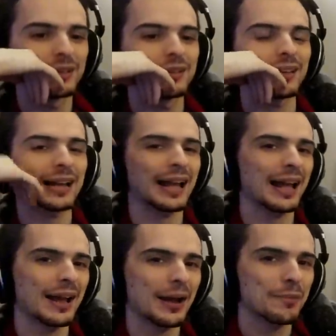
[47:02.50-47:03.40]
It's like,
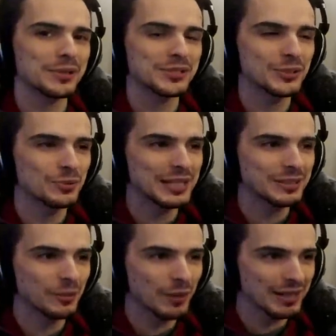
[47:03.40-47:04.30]
ah, how much do you need
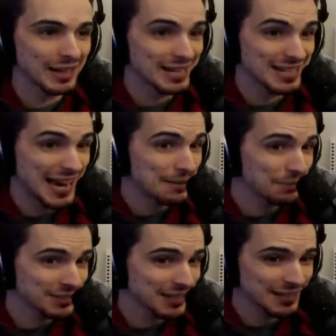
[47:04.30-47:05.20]
to win?
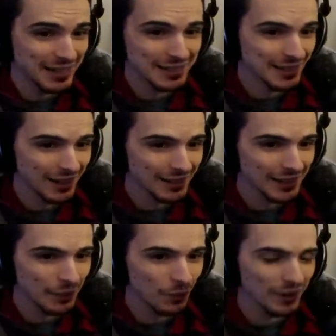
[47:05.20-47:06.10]
98%? 99?
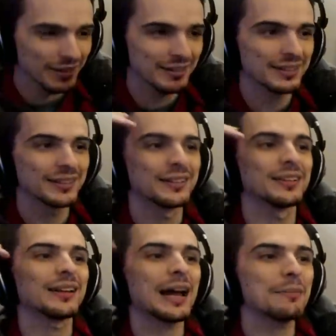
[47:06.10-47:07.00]
Like, what?
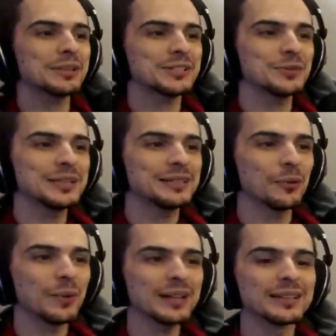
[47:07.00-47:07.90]
How much do you need to
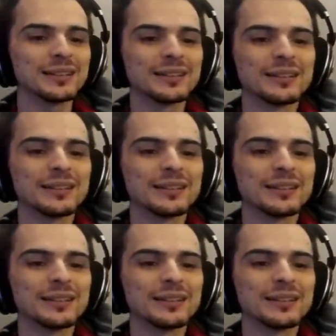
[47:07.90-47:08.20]
win?